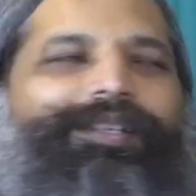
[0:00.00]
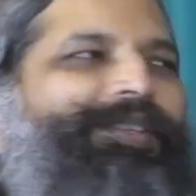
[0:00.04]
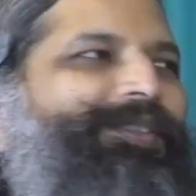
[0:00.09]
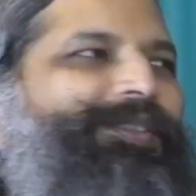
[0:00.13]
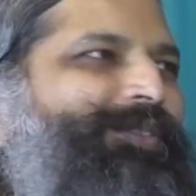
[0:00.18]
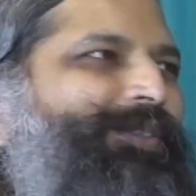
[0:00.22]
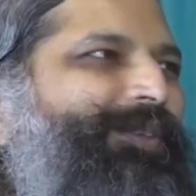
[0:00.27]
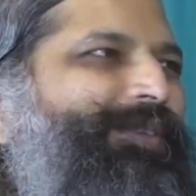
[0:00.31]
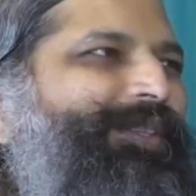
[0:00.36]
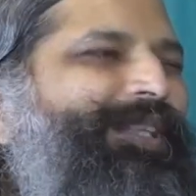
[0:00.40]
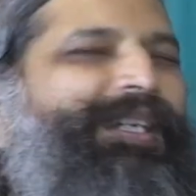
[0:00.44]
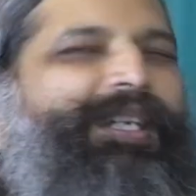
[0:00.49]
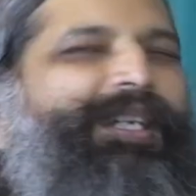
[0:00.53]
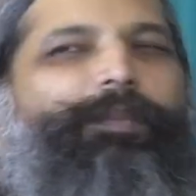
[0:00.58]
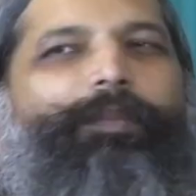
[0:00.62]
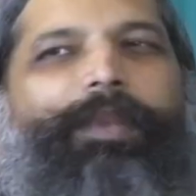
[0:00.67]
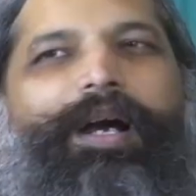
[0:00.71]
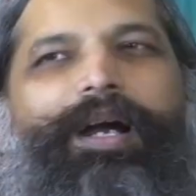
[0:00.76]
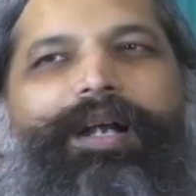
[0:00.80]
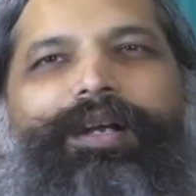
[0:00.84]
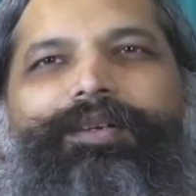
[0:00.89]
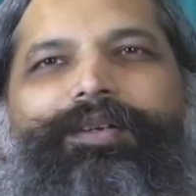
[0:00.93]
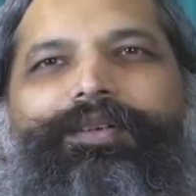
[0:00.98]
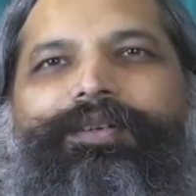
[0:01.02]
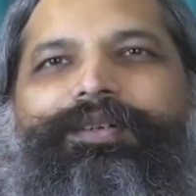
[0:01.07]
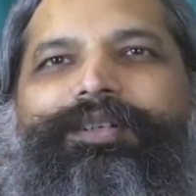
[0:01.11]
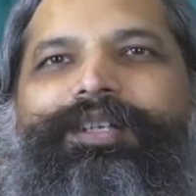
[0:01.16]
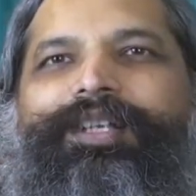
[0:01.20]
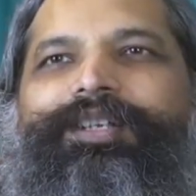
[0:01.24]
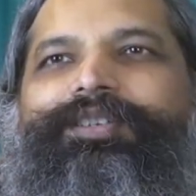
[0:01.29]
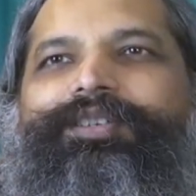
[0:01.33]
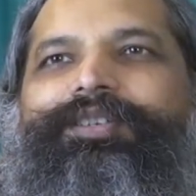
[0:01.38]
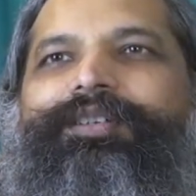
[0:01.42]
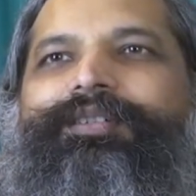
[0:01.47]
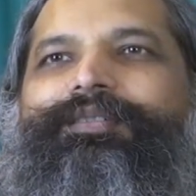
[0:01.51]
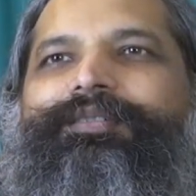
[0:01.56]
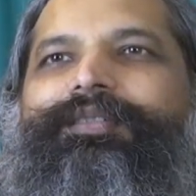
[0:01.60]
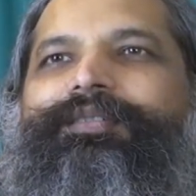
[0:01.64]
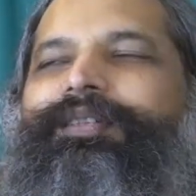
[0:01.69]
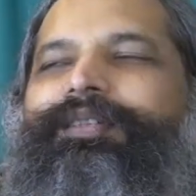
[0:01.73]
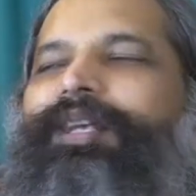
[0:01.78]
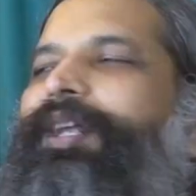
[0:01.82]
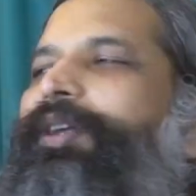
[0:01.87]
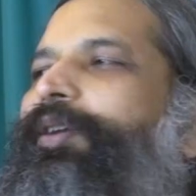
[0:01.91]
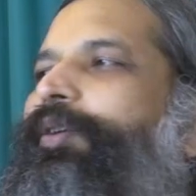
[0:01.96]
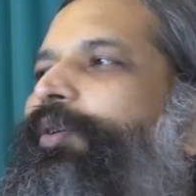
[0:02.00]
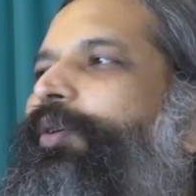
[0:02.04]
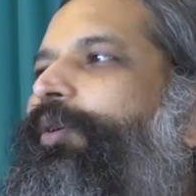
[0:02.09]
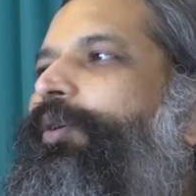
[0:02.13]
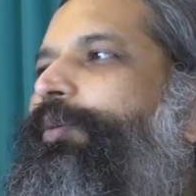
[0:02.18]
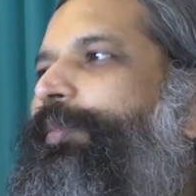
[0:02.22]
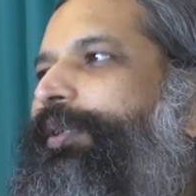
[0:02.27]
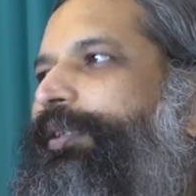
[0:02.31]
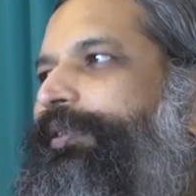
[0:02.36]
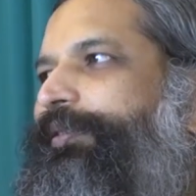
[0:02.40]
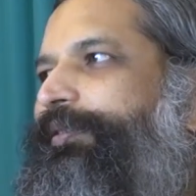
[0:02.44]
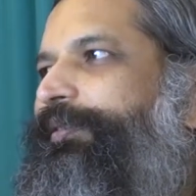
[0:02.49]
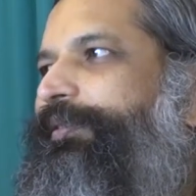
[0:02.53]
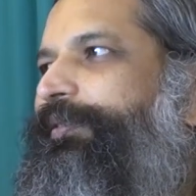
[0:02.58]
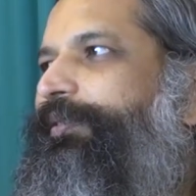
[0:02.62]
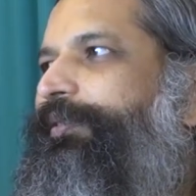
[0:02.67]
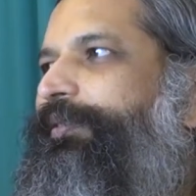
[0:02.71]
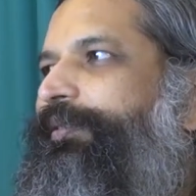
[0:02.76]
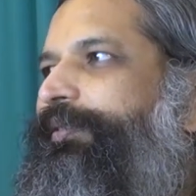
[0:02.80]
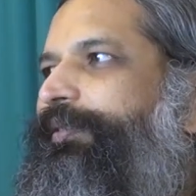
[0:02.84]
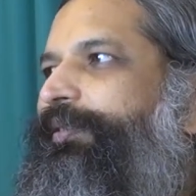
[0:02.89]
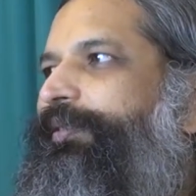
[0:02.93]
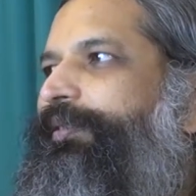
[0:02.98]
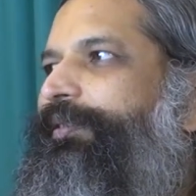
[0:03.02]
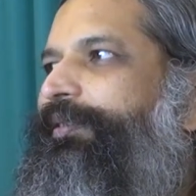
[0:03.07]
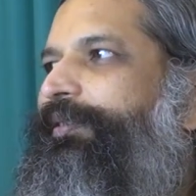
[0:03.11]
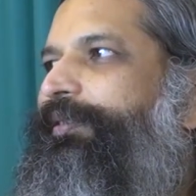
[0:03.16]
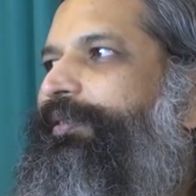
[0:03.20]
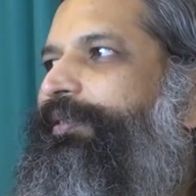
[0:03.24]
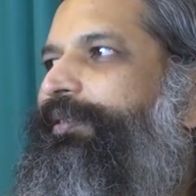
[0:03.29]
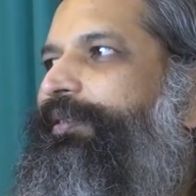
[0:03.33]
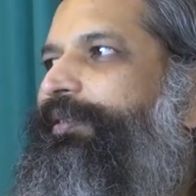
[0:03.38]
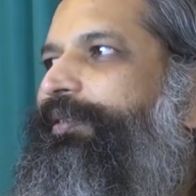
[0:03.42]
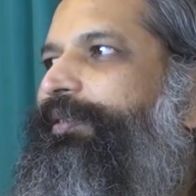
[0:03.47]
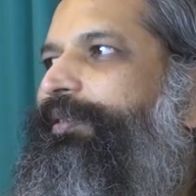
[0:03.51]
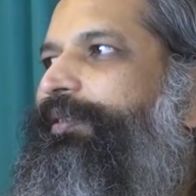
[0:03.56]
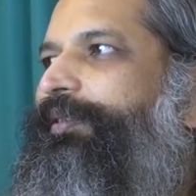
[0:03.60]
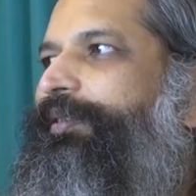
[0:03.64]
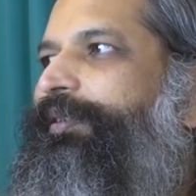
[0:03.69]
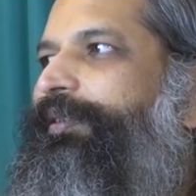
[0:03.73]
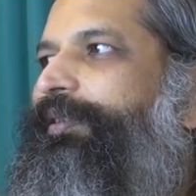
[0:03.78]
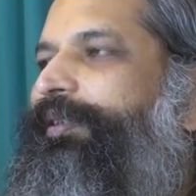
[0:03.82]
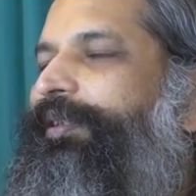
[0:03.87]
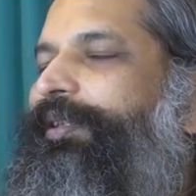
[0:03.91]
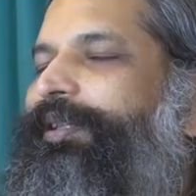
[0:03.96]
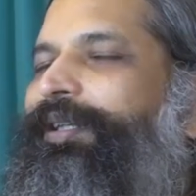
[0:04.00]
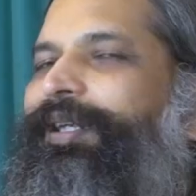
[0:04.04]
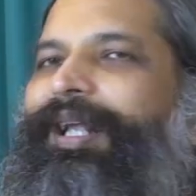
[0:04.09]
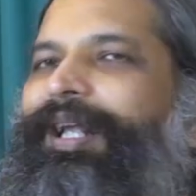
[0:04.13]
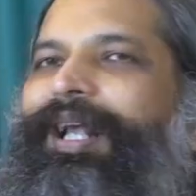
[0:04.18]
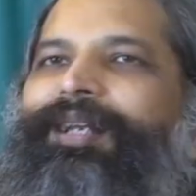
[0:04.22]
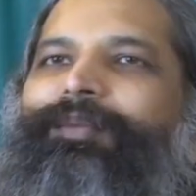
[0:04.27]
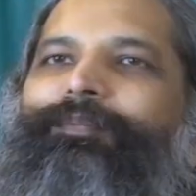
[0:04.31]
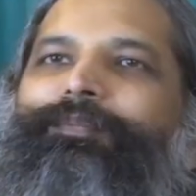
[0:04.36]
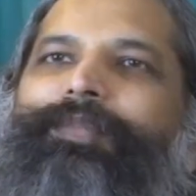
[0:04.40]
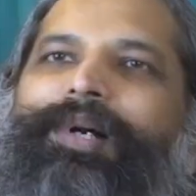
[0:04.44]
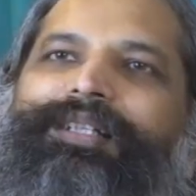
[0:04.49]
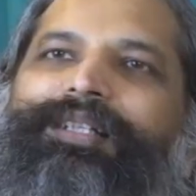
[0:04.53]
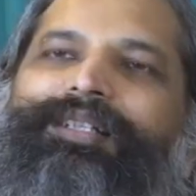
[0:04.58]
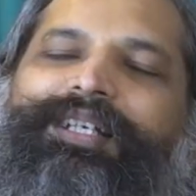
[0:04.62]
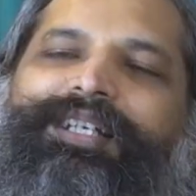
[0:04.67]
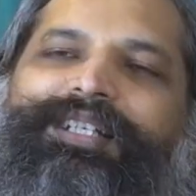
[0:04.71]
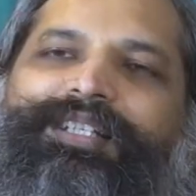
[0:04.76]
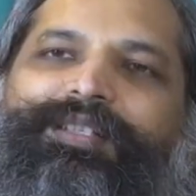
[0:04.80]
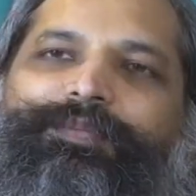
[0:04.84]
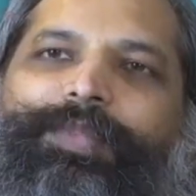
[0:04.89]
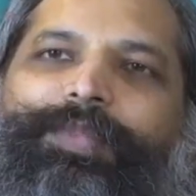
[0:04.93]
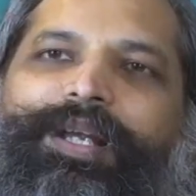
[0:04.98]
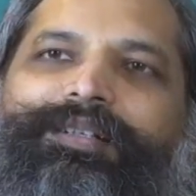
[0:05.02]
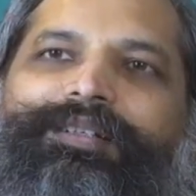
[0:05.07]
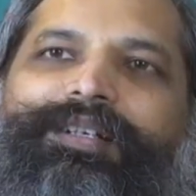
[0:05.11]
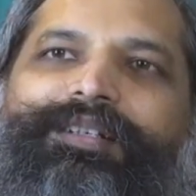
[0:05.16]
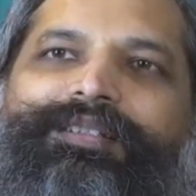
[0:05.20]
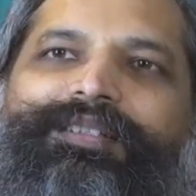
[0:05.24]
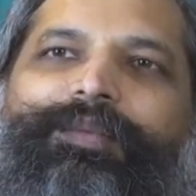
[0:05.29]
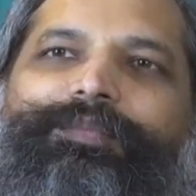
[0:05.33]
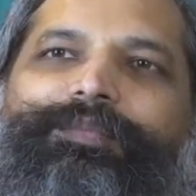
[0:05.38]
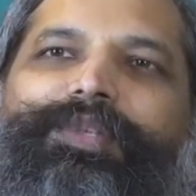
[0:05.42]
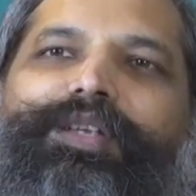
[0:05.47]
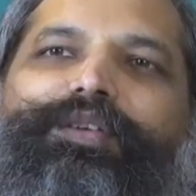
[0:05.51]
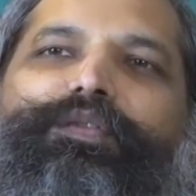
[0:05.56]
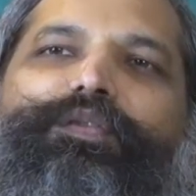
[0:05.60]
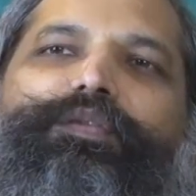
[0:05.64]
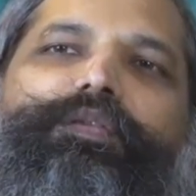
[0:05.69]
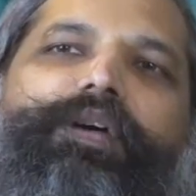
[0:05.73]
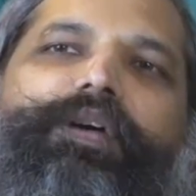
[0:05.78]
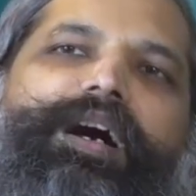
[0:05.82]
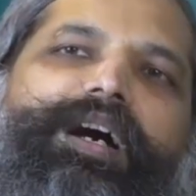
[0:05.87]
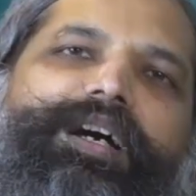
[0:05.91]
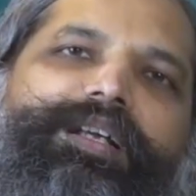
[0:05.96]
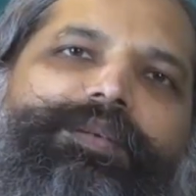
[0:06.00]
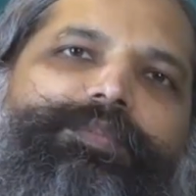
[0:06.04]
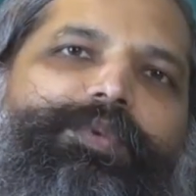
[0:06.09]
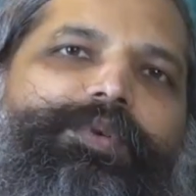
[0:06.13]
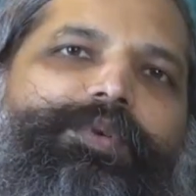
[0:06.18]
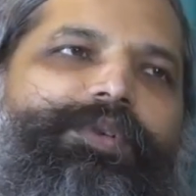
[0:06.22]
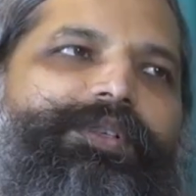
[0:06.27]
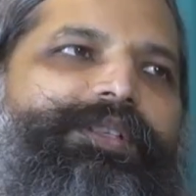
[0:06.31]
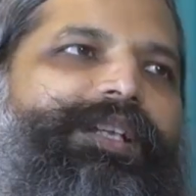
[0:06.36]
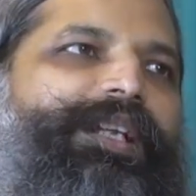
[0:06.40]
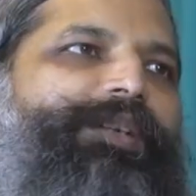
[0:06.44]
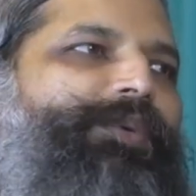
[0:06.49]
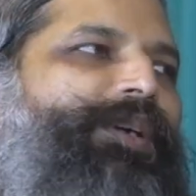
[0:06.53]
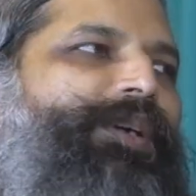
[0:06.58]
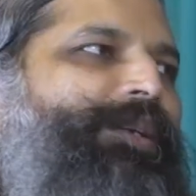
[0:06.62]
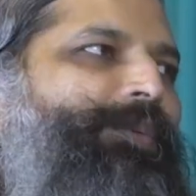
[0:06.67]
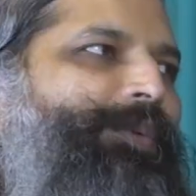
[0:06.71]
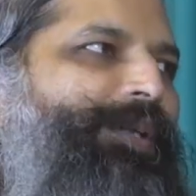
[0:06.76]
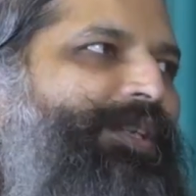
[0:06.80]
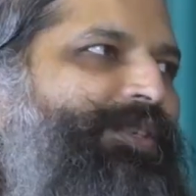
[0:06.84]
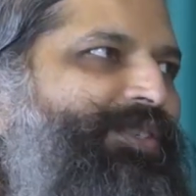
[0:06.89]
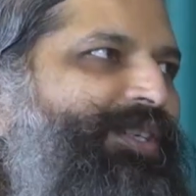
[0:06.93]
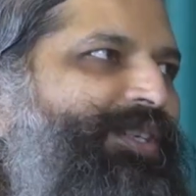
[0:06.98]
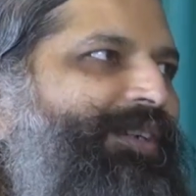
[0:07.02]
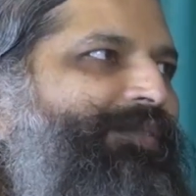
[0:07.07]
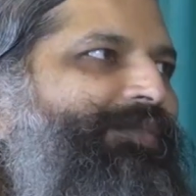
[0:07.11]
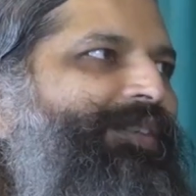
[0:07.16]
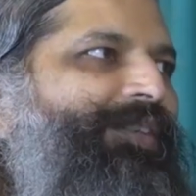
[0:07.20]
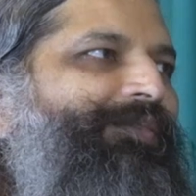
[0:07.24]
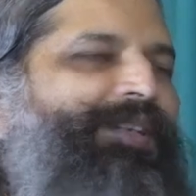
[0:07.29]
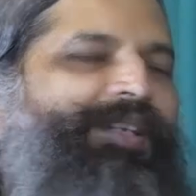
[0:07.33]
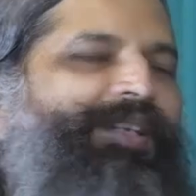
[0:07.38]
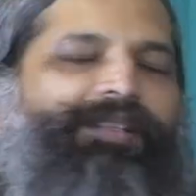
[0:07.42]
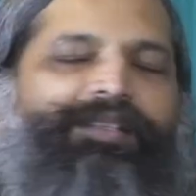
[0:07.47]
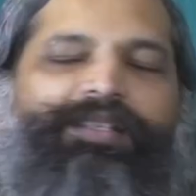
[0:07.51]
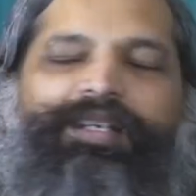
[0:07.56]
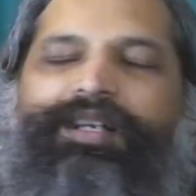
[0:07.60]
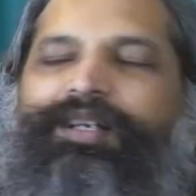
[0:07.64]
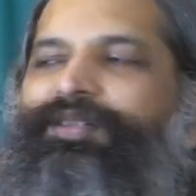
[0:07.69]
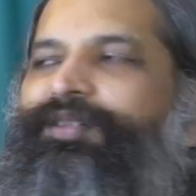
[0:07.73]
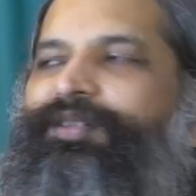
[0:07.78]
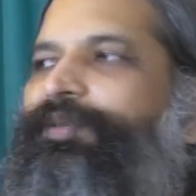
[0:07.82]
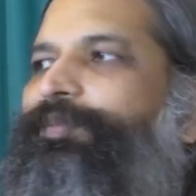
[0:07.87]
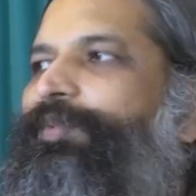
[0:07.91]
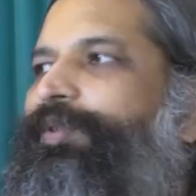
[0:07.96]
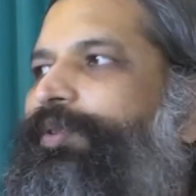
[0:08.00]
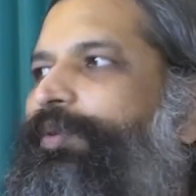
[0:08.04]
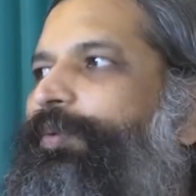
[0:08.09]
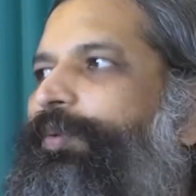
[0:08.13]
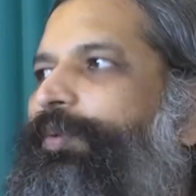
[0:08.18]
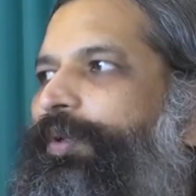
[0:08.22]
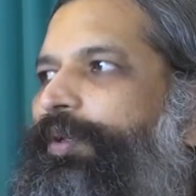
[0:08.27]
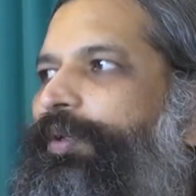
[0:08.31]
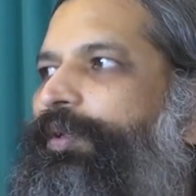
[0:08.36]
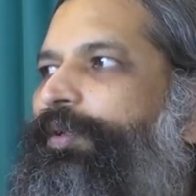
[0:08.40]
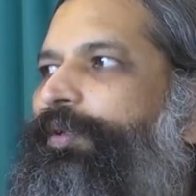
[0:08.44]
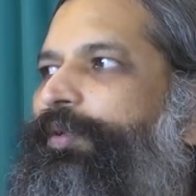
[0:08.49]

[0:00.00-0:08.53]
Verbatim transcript: So the demand on teachers is enormous. And mother expected something far more than what we achieved even in the ashram school.